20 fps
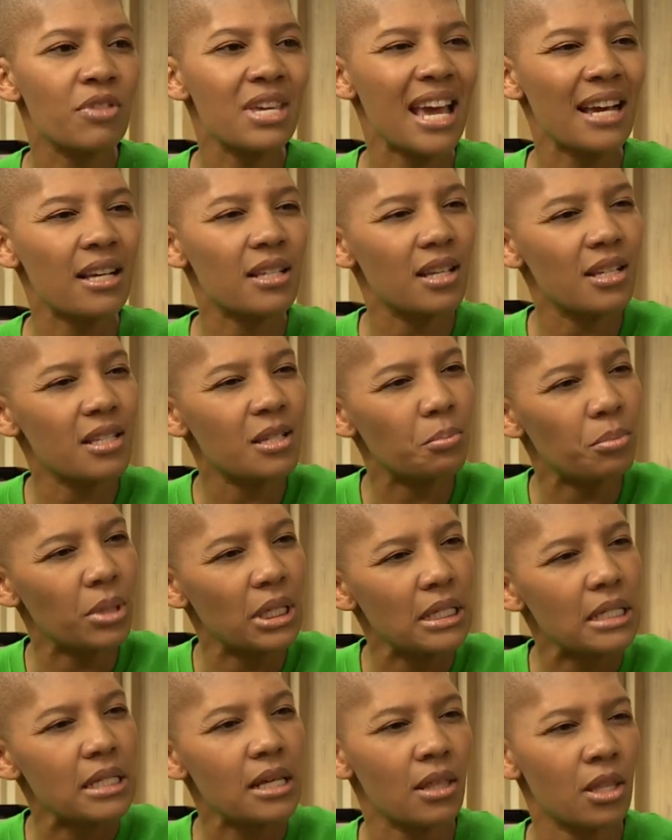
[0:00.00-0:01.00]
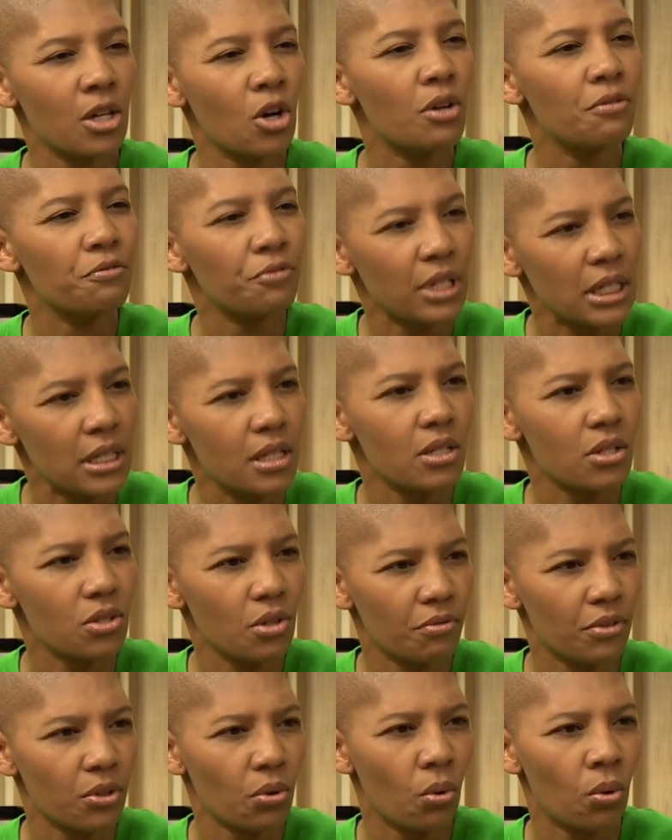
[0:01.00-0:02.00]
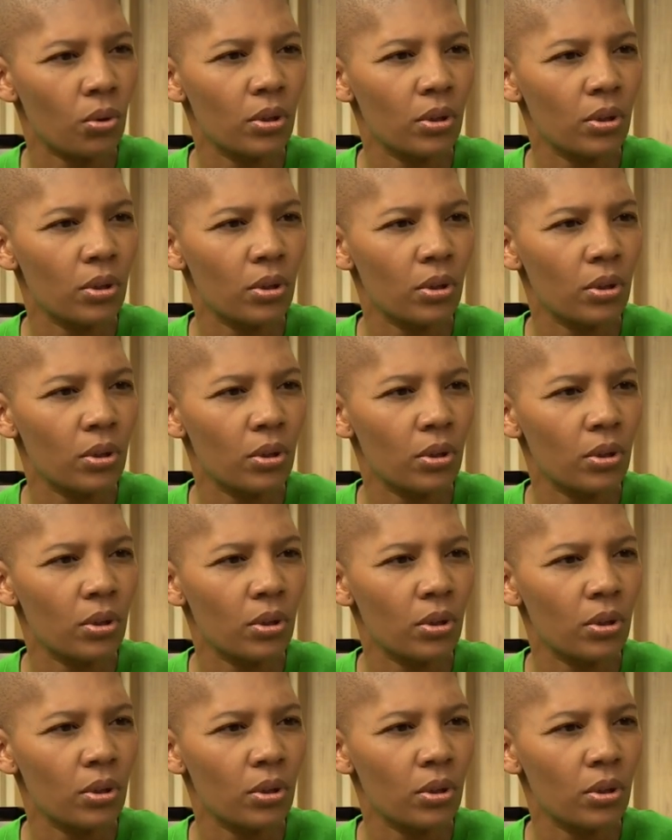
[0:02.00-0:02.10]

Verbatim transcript: of the accessibility and the convenience of it